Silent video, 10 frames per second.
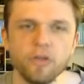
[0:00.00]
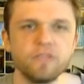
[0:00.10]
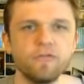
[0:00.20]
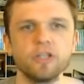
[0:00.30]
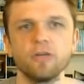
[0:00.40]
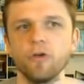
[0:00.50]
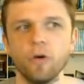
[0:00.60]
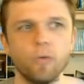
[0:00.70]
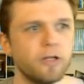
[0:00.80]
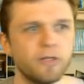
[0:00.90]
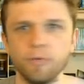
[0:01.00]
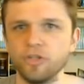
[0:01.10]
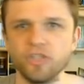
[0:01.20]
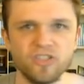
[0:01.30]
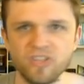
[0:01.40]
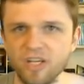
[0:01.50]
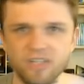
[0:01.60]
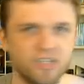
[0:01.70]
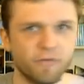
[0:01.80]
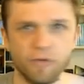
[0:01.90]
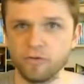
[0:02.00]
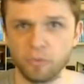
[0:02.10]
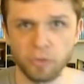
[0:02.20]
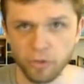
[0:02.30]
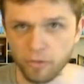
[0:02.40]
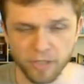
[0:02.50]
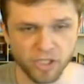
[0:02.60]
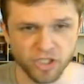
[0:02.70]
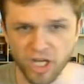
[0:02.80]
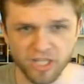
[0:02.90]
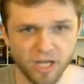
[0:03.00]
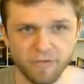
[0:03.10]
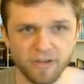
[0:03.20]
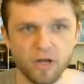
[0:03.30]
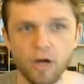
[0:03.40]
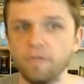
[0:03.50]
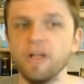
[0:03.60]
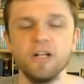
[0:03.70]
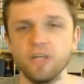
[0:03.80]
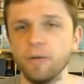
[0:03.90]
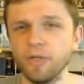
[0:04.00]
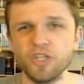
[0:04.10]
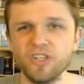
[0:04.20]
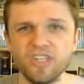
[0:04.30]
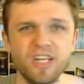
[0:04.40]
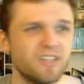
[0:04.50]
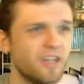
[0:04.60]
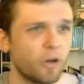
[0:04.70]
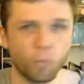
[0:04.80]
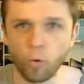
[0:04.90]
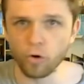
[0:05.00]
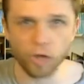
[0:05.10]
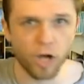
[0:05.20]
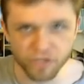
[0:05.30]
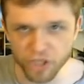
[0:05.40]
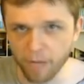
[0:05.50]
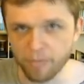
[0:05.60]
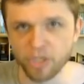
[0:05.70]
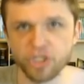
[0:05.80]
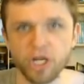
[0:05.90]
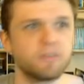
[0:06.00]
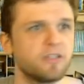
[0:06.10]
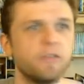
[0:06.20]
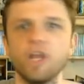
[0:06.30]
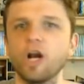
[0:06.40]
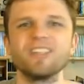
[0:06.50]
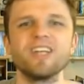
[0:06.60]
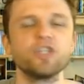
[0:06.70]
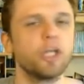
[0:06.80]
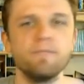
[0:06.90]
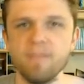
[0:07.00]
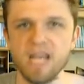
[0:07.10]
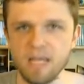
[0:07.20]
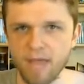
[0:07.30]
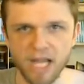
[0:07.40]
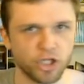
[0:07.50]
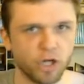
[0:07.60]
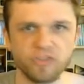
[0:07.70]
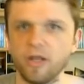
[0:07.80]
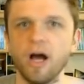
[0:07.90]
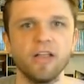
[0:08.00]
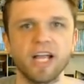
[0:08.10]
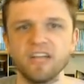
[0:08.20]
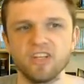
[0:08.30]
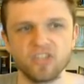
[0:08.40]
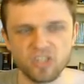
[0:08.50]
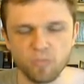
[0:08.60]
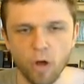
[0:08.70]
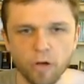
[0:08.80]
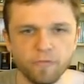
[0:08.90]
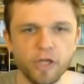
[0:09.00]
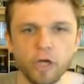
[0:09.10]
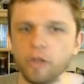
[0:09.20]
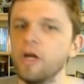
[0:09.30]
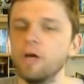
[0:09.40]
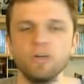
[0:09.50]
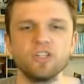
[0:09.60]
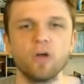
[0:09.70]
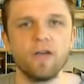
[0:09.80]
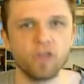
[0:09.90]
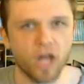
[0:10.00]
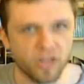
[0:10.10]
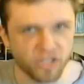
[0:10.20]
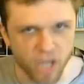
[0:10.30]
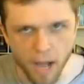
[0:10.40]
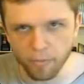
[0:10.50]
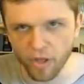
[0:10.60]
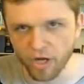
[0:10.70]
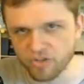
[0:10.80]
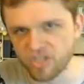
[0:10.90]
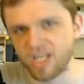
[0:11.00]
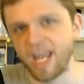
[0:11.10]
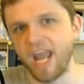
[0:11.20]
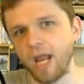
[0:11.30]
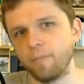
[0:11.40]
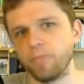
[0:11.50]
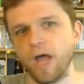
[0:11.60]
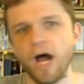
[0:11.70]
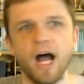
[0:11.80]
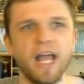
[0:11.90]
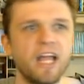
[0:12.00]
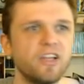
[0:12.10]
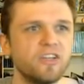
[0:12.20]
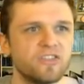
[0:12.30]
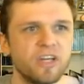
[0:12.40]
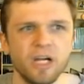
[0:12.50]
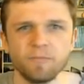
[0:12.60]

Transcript: those of you that don't know what WGC is, just for those who are new to PGA DFS golf, WGCs, they're World Golf Championships. They're essentially mini majors. Like I said, it's a smaller field. We still have a lot of the top players in the game. It is